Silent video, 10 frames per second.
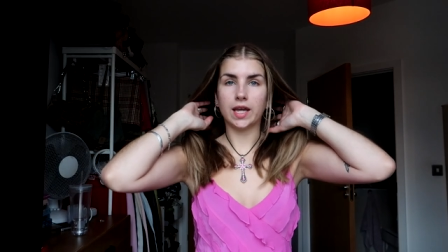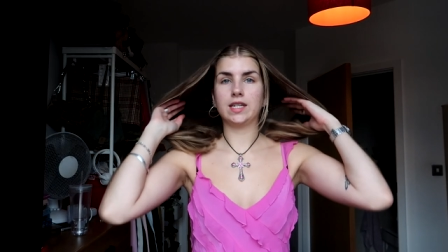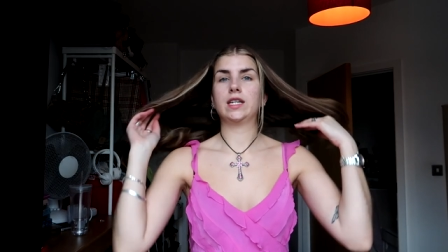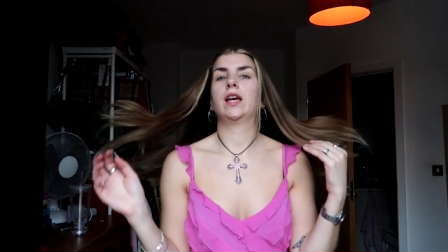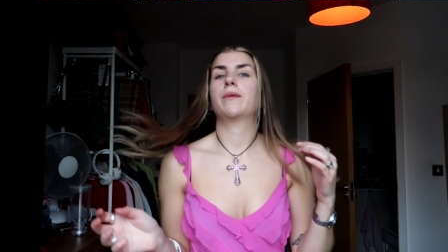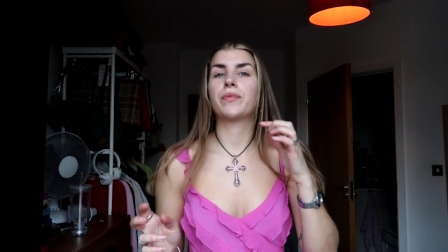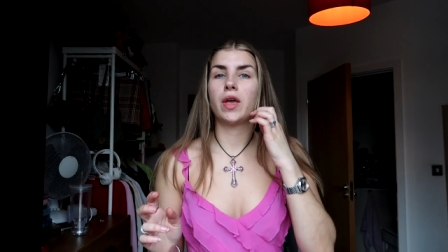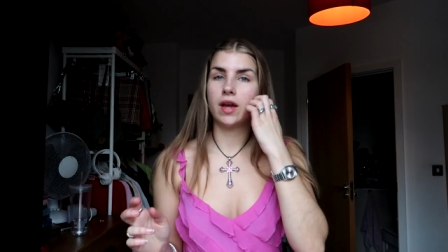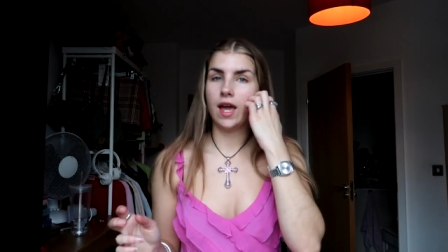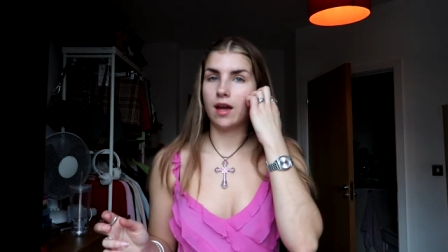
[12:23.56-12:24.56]
I did it.
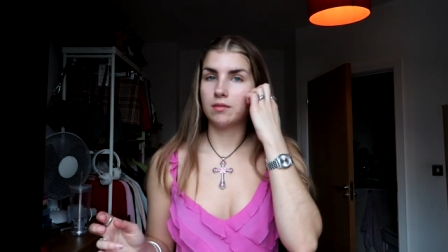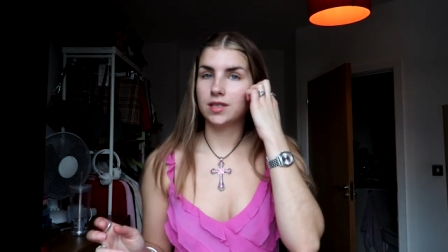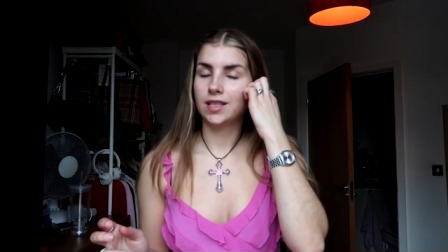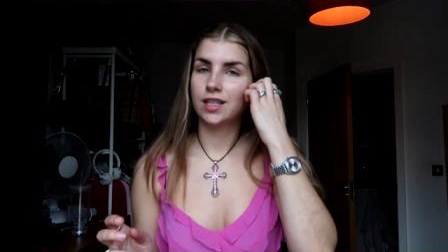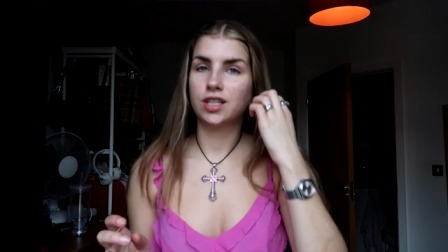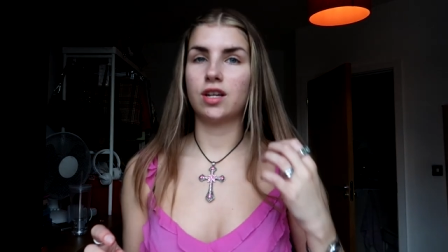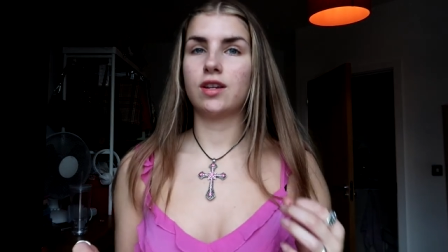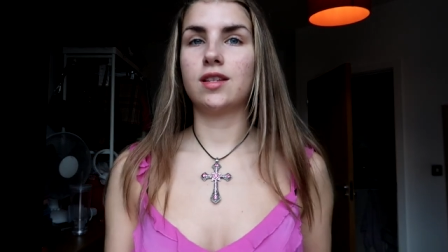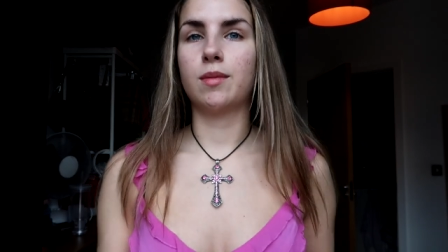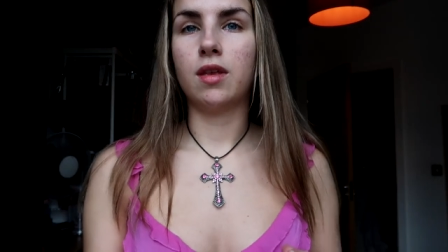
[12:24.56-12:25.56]
Okay, I'm just going to show
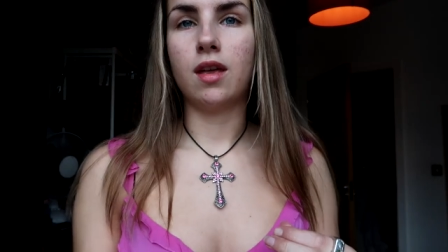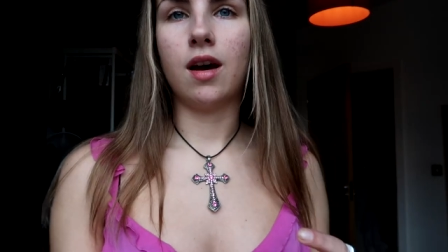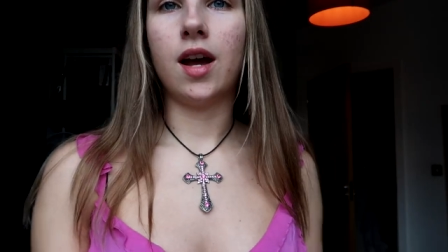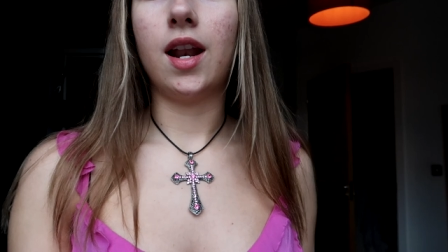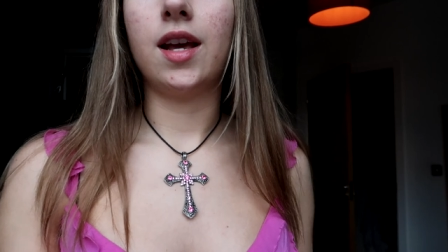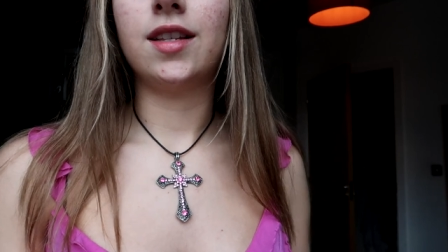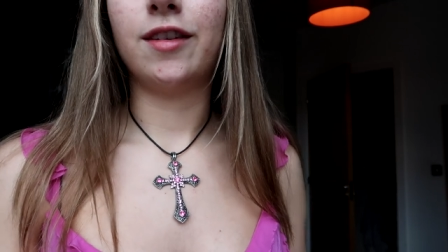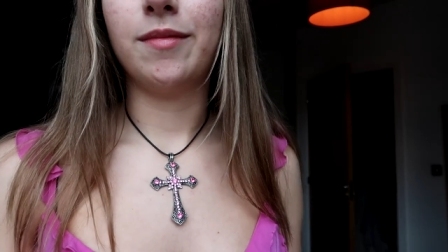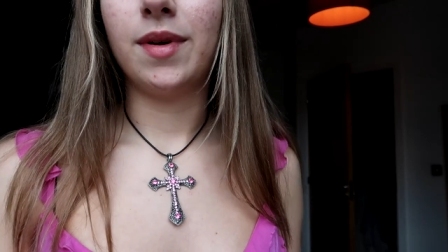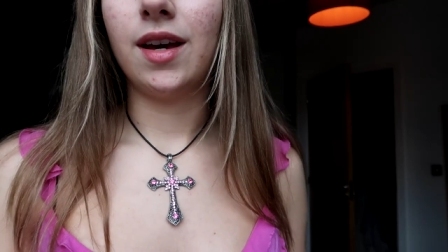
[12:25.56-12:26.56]
you some of the highlights
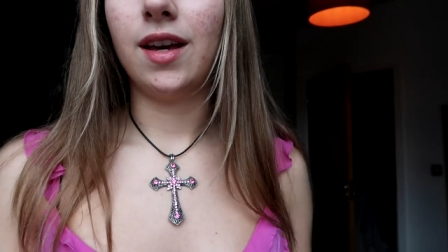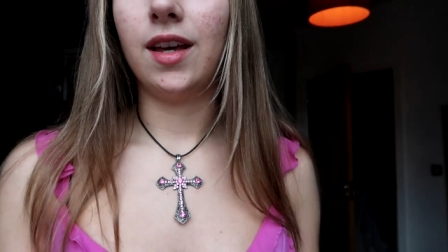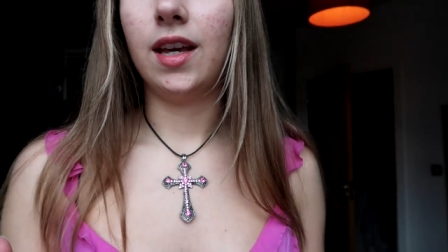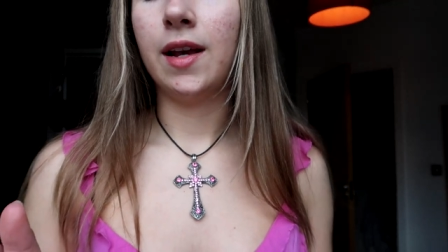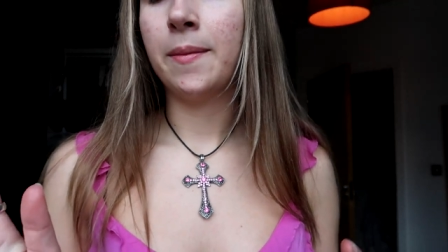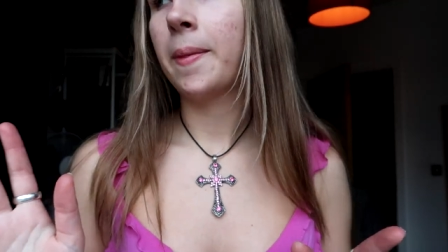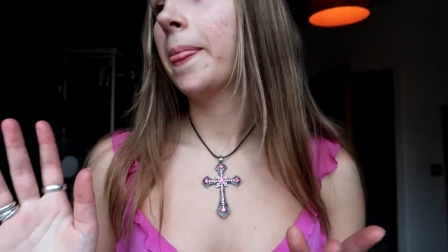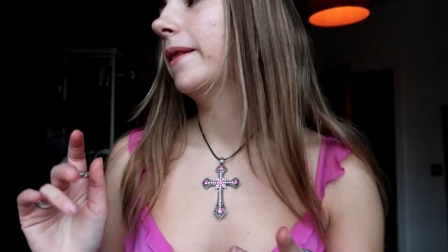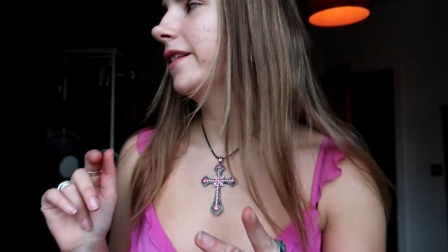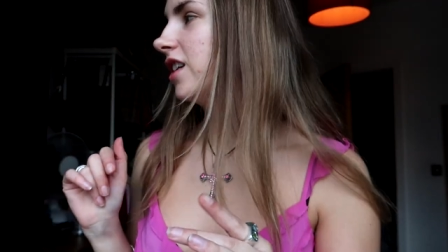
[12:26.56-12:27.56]
of my
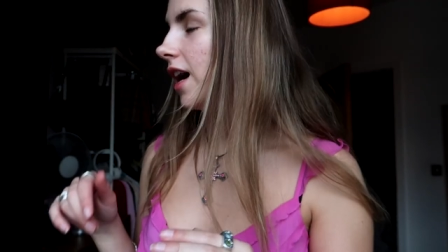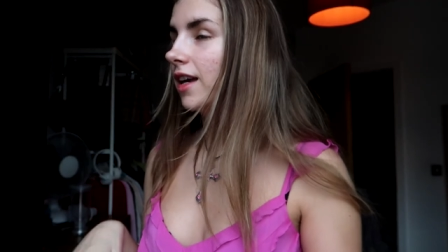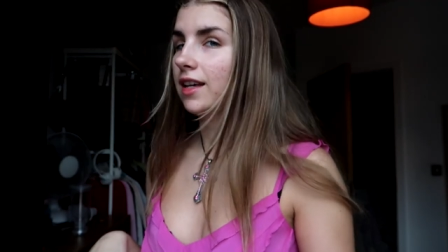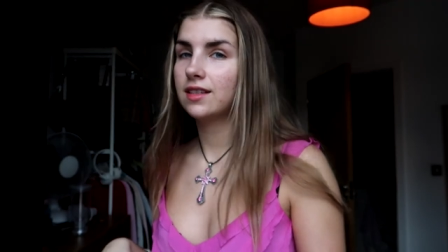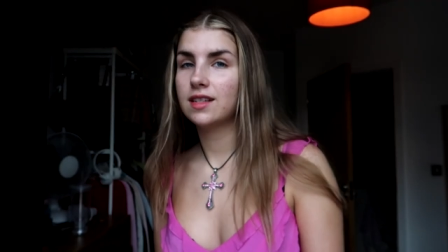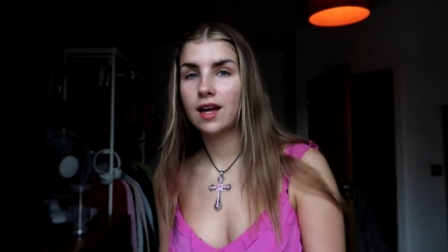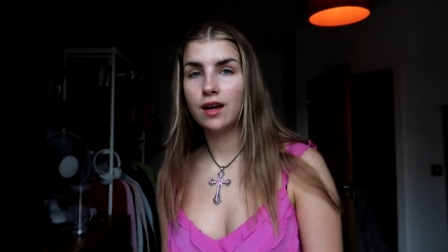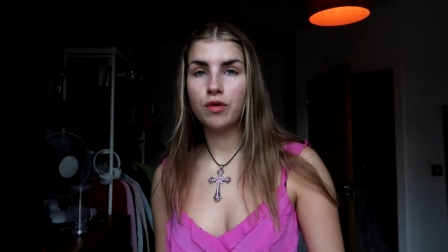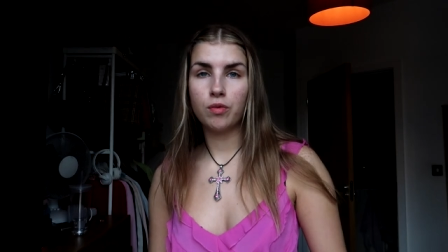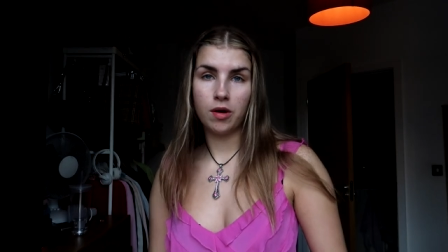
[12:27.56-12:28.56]
jackets
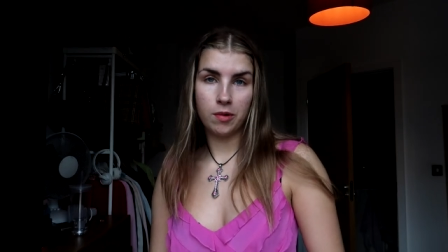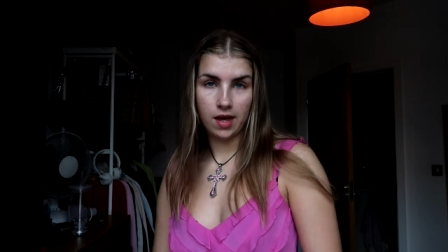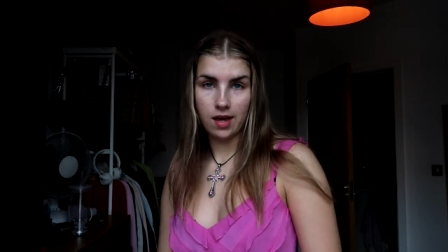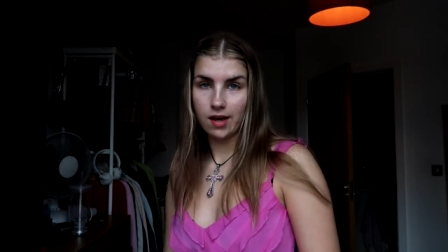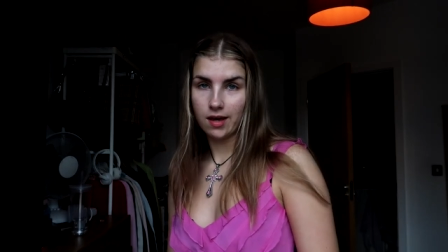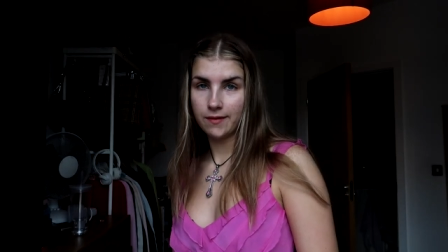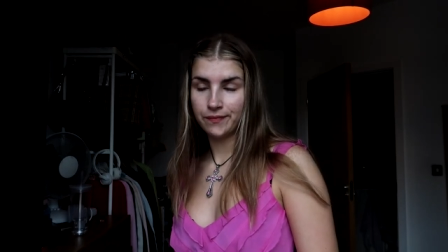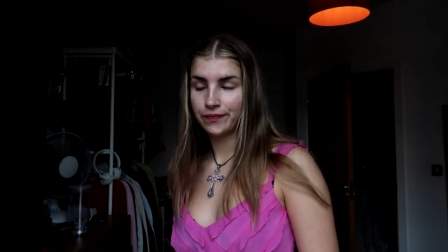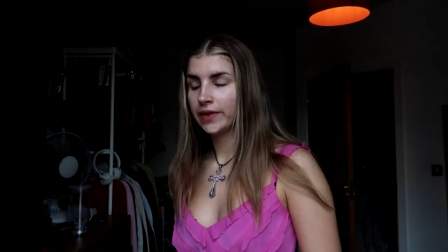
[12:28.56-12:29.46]
now while we're here,